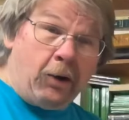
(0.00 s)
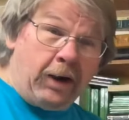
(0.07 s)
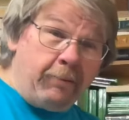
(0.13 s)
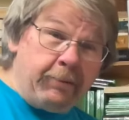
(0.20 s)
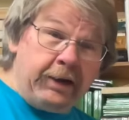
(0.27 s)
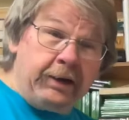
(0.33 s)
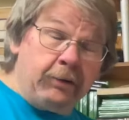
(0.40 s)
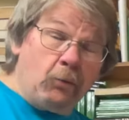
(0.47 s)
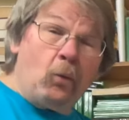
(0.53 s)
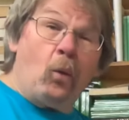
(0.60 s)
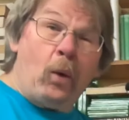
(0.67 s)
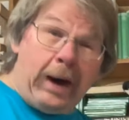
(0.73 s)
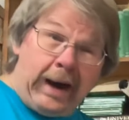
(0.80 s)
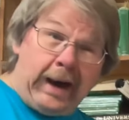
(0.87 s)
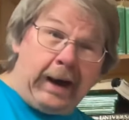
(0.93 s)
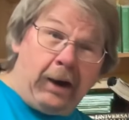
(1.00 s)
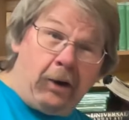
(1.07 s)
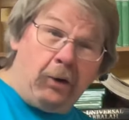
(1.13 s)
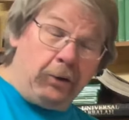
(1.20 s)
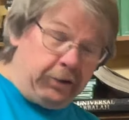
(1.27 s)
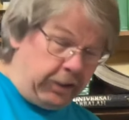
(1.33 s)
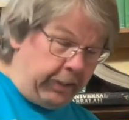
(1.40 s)
I mean,
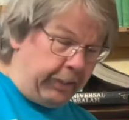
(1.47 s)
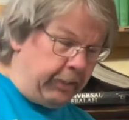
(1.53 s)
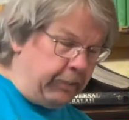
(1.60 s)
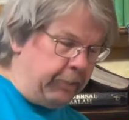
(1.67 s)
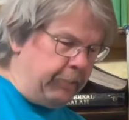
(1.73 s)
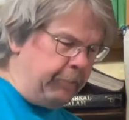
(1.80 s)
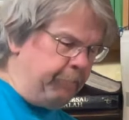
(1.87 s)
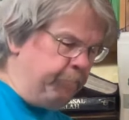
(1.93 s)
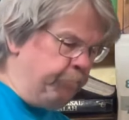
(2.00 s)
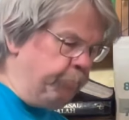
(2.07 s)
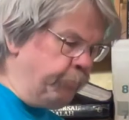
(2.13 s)
wow, you know.